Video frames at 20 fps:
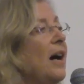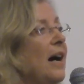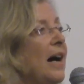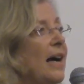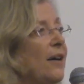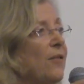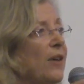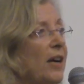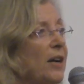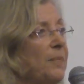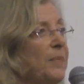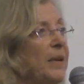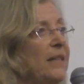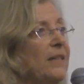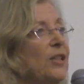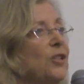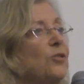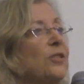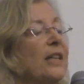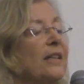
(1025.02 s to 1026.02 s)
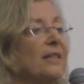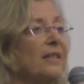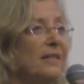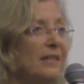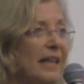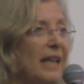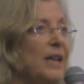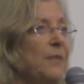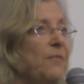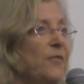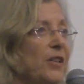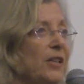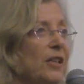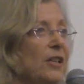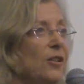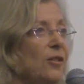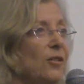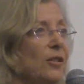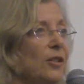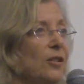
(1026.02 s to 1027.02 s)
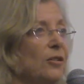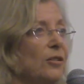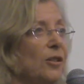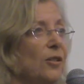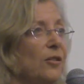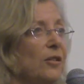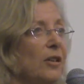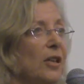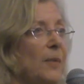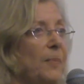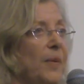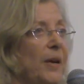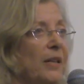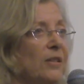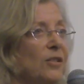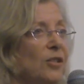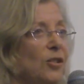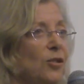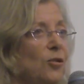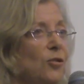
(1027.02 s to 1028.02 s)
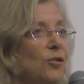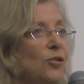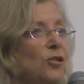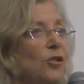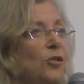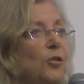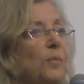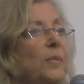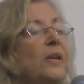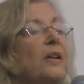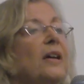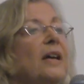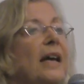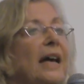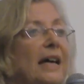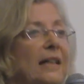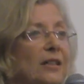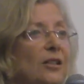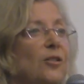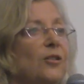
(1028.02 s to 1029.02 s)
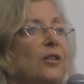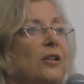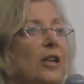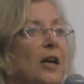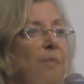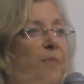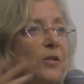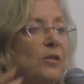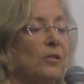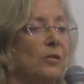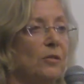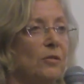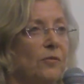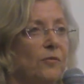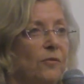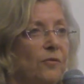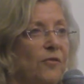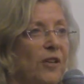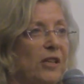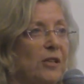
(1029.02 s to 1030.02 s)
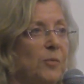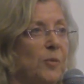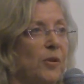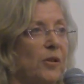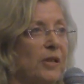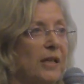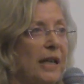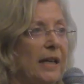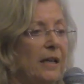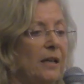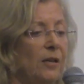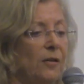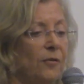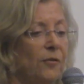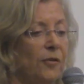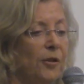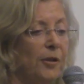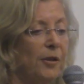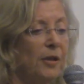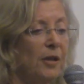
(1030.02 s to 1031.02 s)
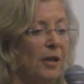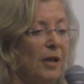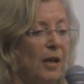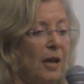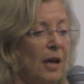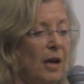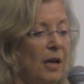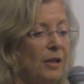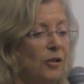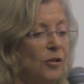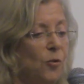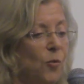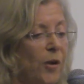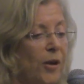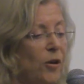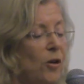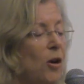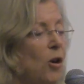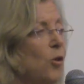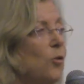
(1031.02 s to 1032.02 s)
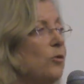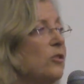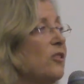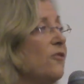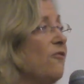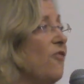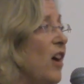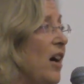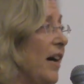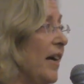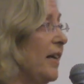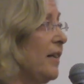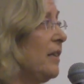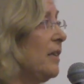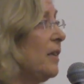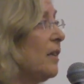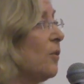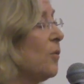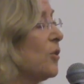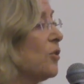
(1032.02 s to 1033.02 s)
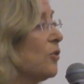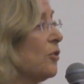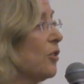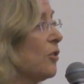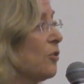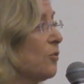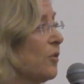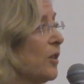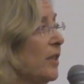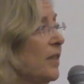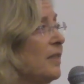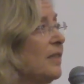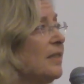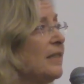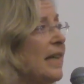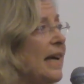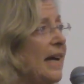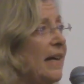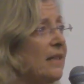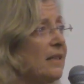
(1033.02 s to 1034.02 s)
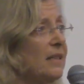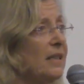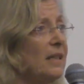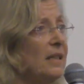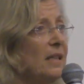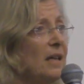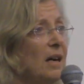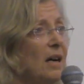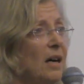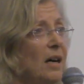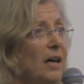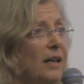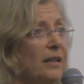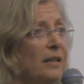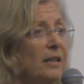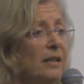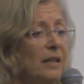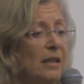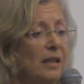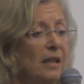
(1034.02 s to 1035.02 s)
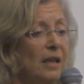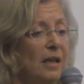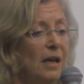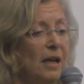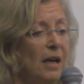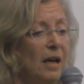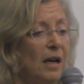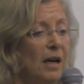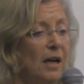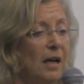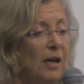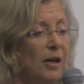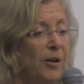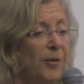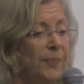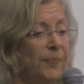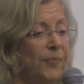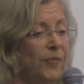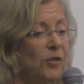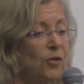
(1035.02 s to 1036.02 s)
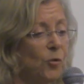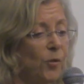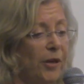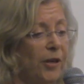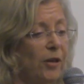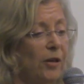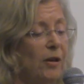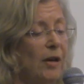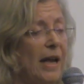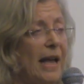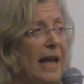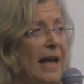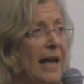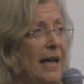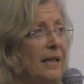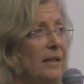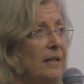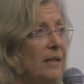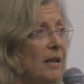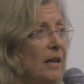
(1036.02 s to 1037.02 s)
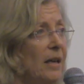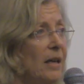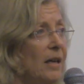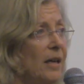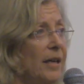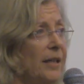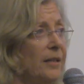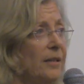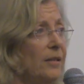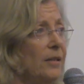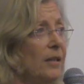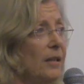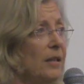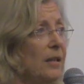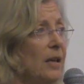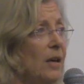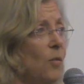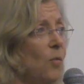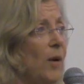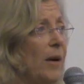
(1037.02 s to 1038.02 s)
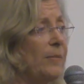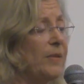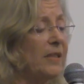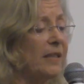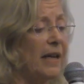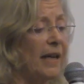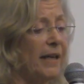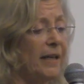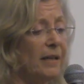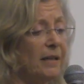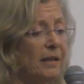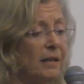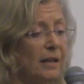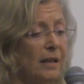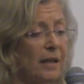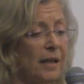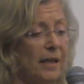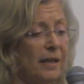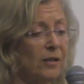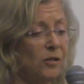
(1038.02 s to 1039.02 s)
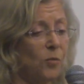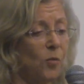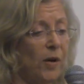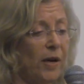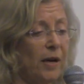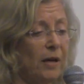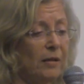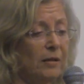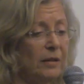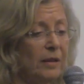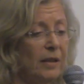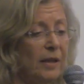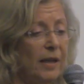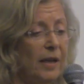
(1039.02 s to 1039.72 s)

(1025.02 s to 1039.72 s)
I recommend that you take the same video that you loaded up onto YouTube and load it up to Facebook native. Twitter owns Vine, which looks really snazzy on um, Twitter and on a website as well.